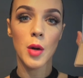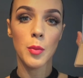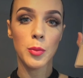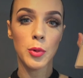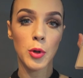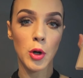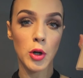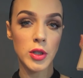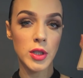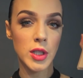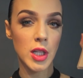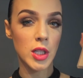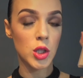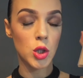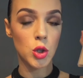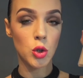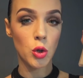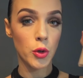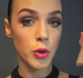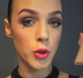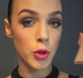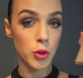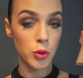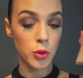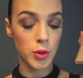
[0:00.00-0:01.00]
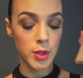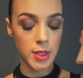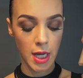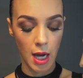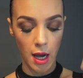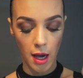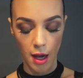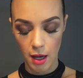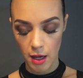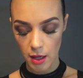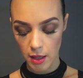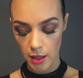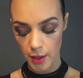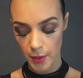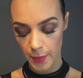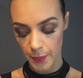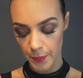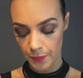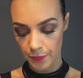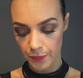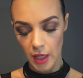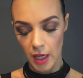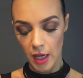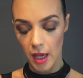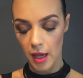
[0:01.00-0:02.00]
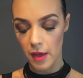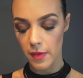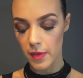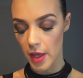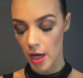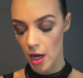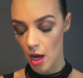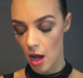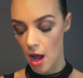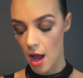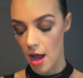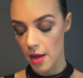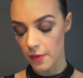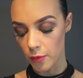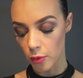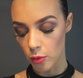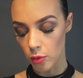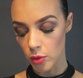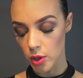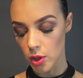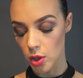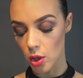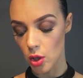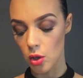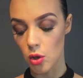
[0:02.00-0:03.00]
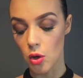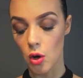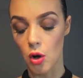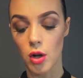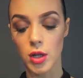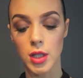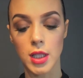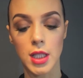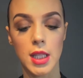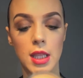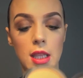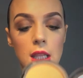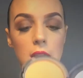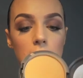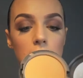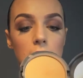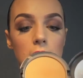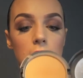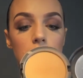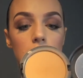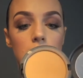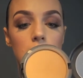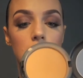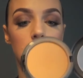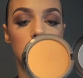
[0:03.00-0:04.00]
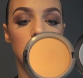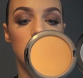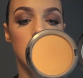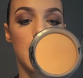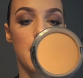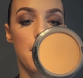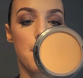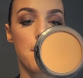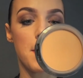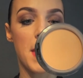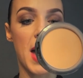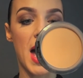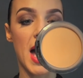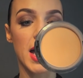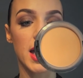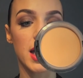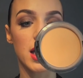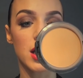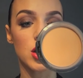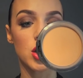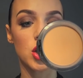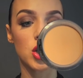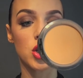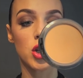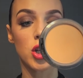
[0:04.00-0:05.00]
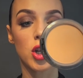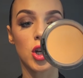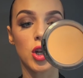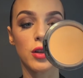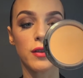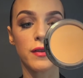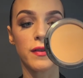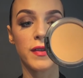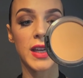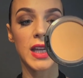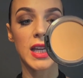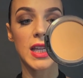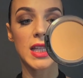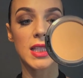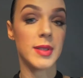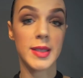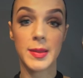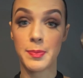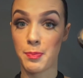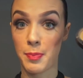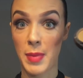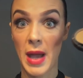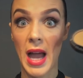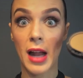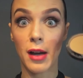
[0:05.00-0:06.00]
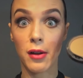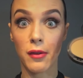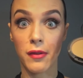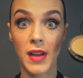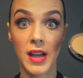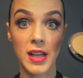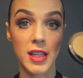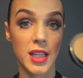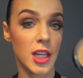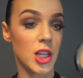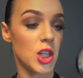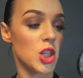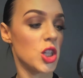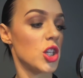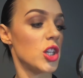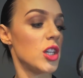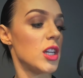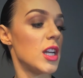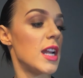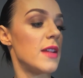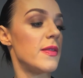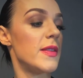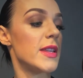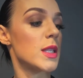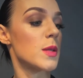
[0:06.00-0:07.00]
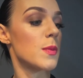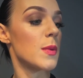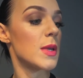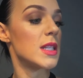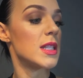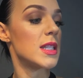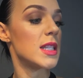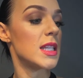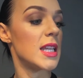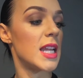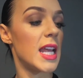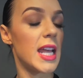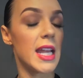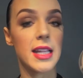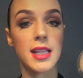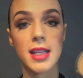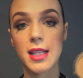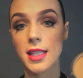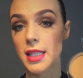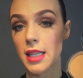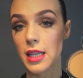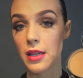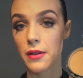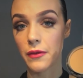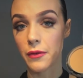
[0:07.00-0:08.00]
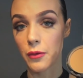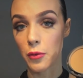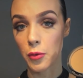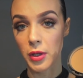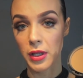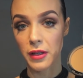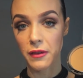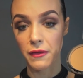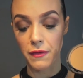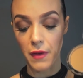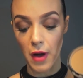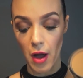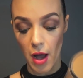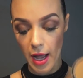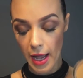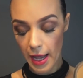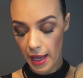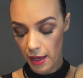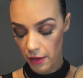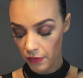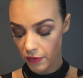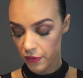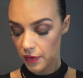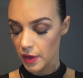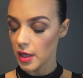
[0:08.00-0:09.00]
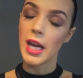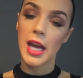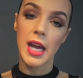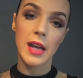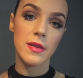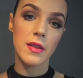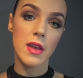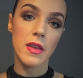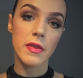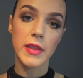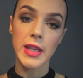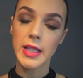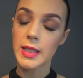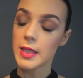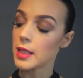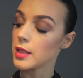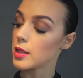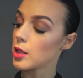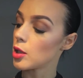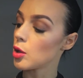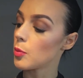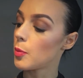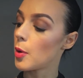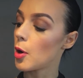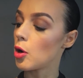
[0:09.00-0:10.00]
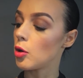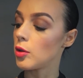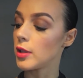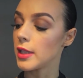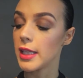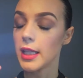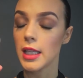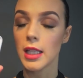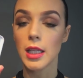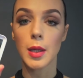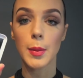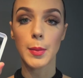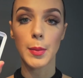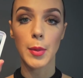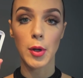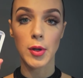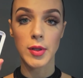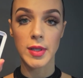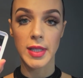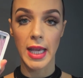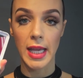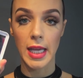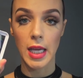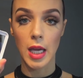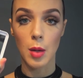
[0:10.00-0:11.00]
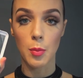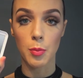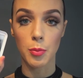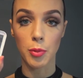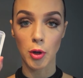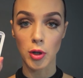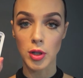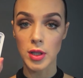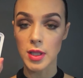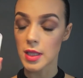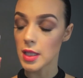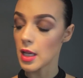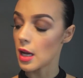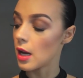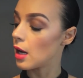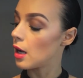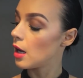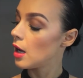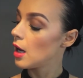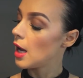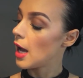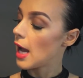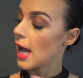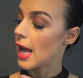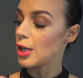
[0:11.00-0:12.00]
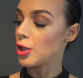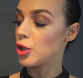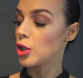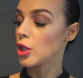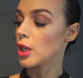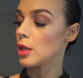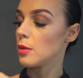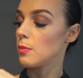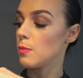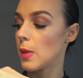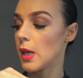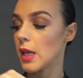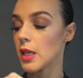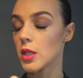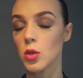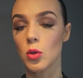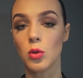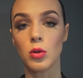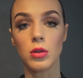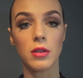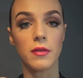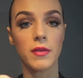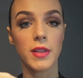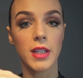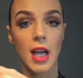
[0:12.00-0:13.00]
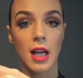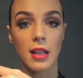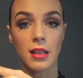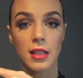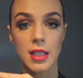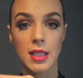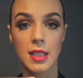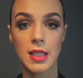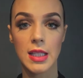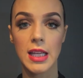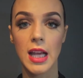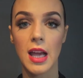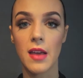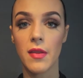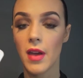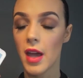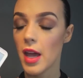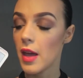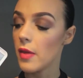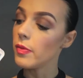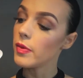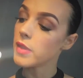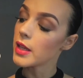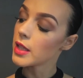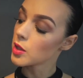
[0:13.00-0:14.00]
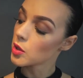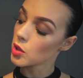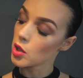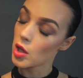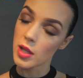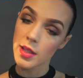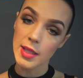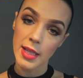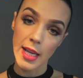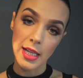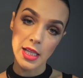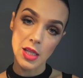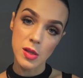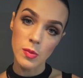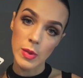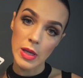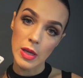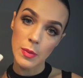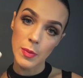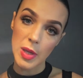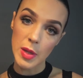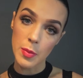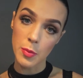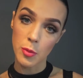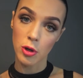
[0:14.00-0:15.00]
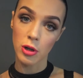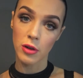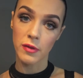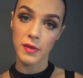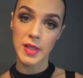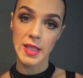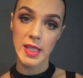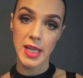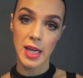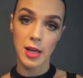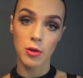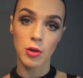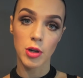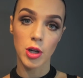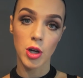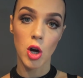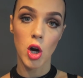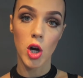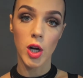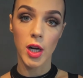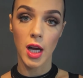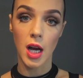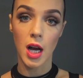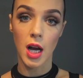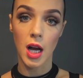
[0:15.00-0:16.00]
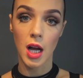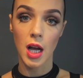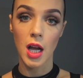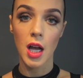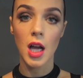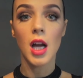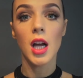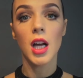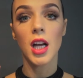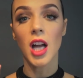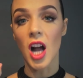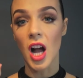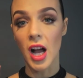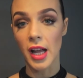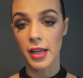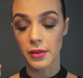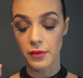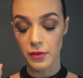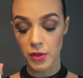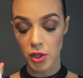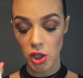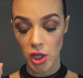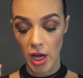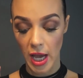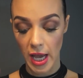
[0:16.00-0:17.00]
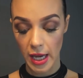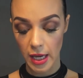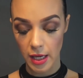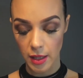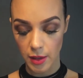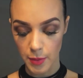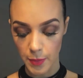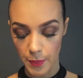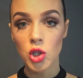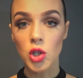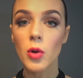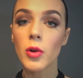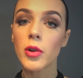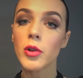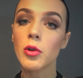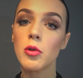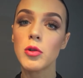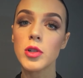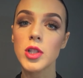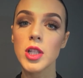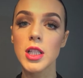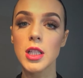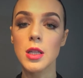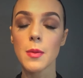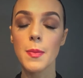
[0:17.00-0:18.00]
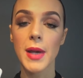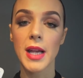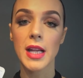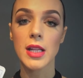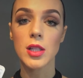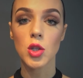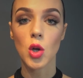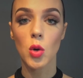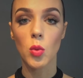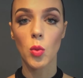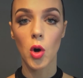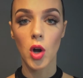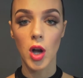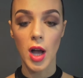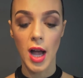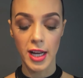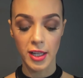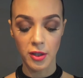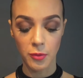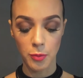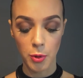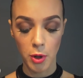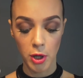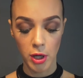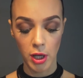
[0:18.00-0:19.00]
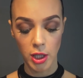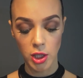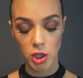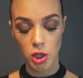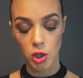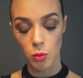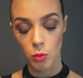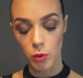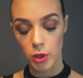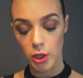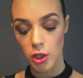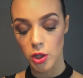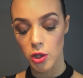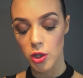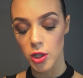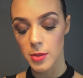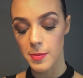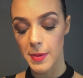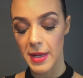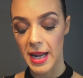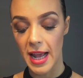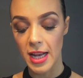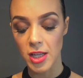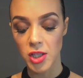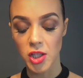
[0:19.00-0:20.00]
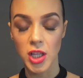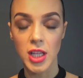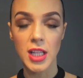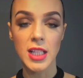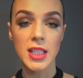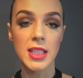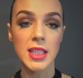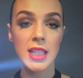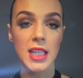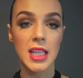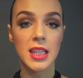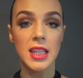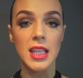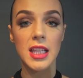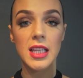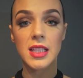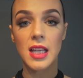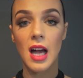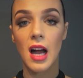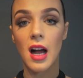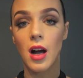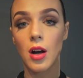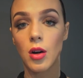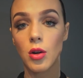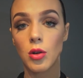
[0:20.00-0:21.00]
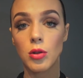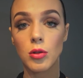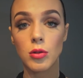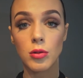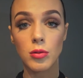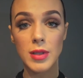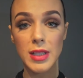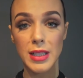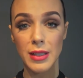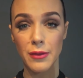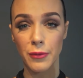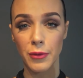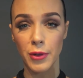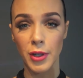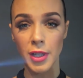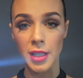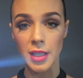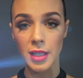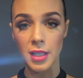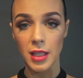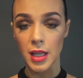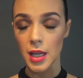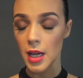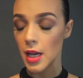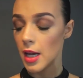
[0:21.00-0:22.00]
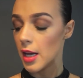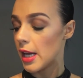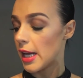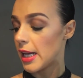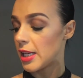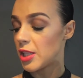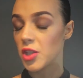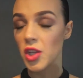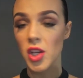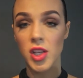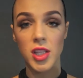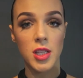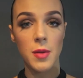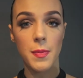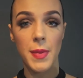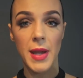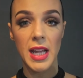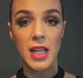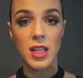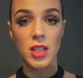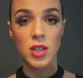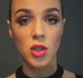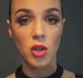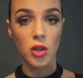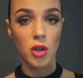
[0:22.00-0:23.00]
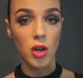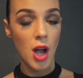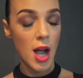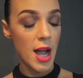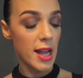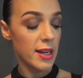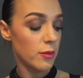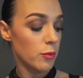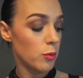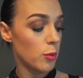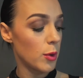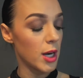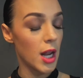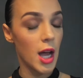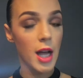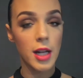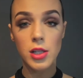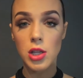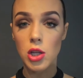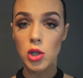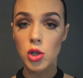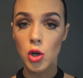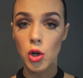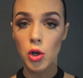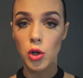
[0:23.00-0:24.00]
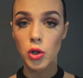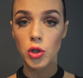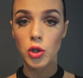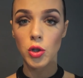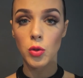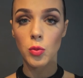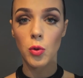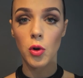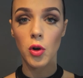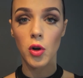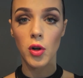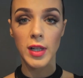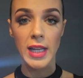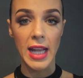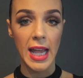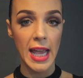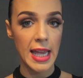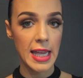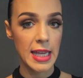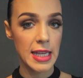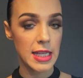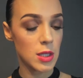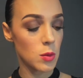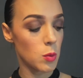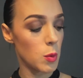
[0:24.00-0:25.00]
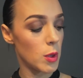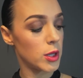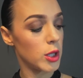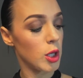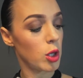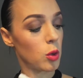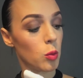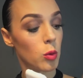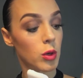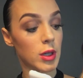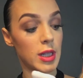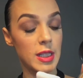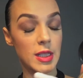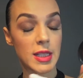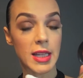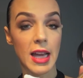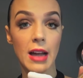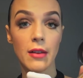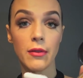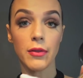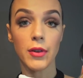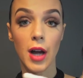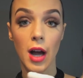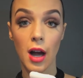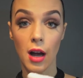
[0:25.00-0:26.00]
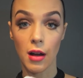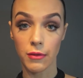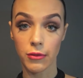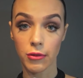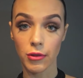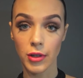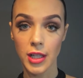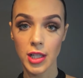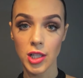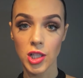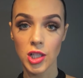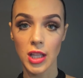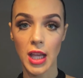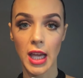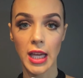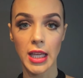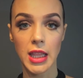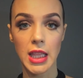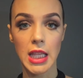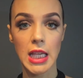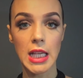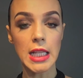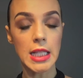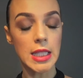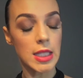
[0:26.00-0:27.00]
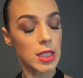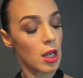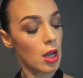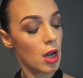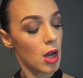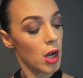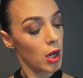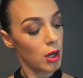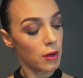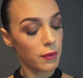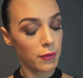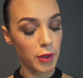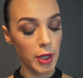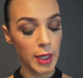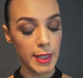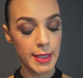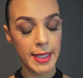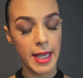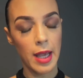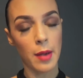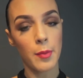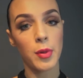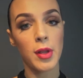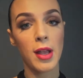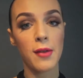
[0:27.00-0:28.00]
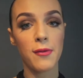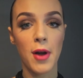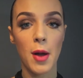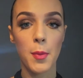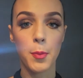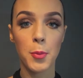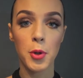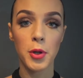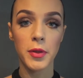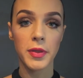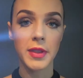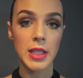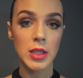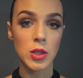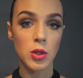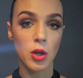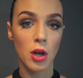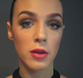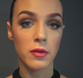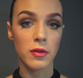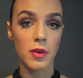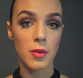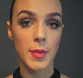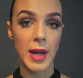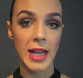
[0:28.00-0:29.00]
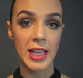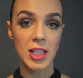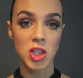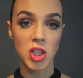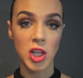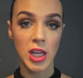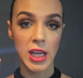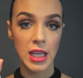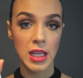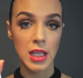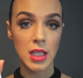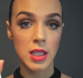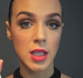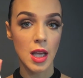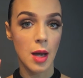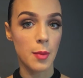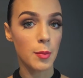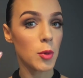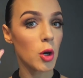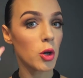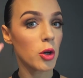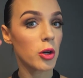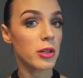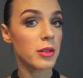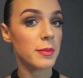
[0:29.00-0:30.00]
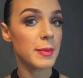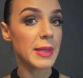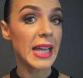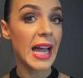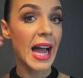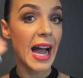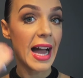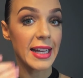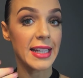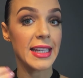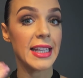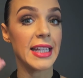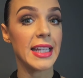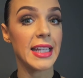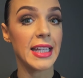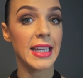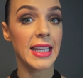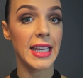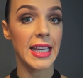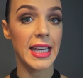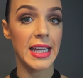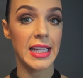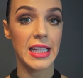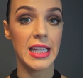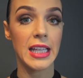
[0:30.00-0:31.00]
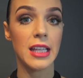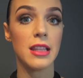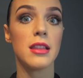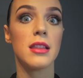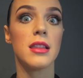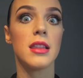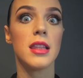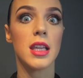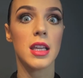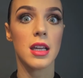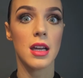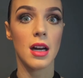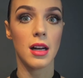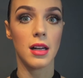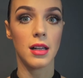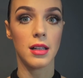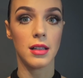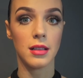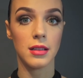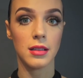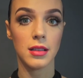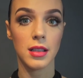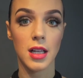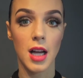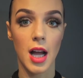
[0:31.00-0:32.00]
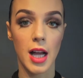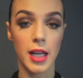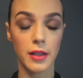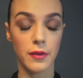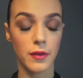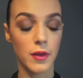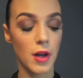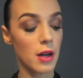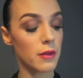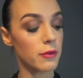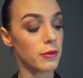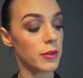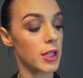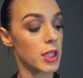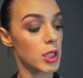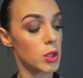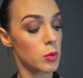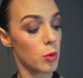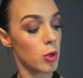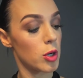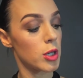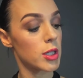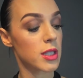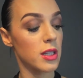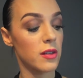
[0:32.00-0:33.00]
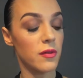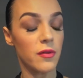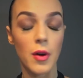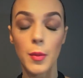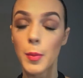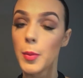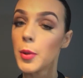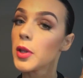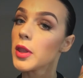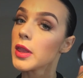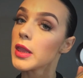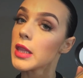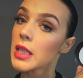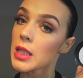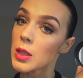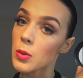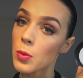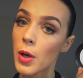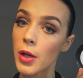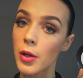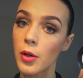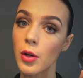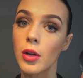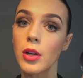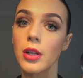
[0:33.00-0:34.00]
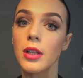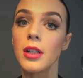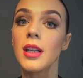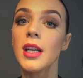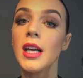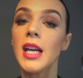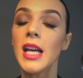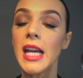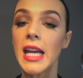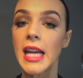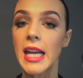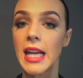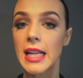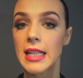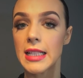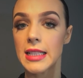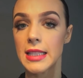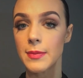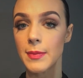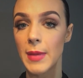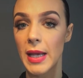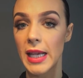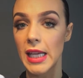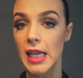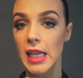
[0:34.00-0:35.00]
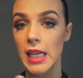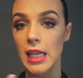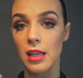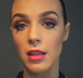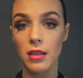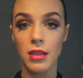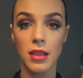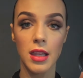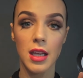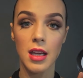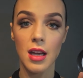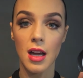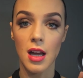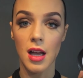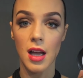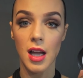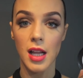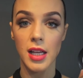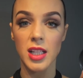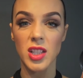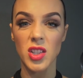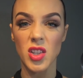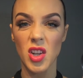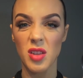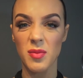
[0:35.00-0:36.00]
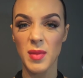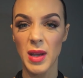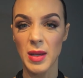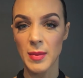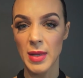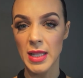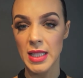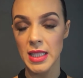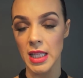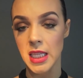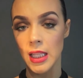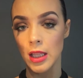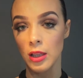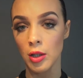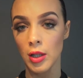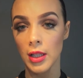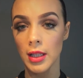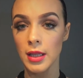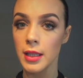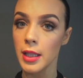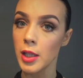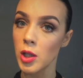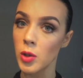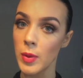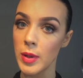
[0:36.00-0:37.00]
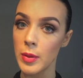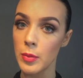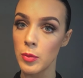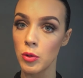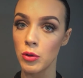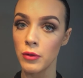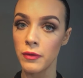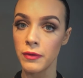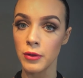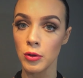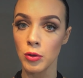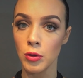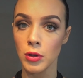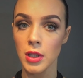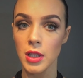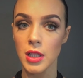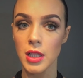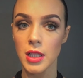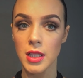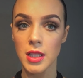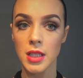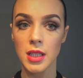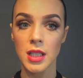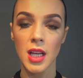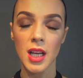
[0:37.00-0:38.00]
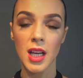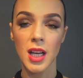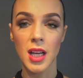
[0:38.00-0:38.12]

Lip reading: bronze. It's not too dark. And then I've also got the MAC Studio Fix Powder Foundation, and this one's in NC45. And then this is a Napoleon Mosaic Bronzer, and you can mix all of the colors together. And this turns out to be a bit more of a terracotta kind of shade. So it all just depends on what kind of product you want to use, but as you can see, these are all different. It just depends on kind of what undertone you want and whether you want it to have coverage like this. For example, if I put this over my cheeks, I'm not going to be adding any thicker kind of coverage, whereas if I put this one on, it's making it thicker and it's going to make my skin look a little bit more flawless.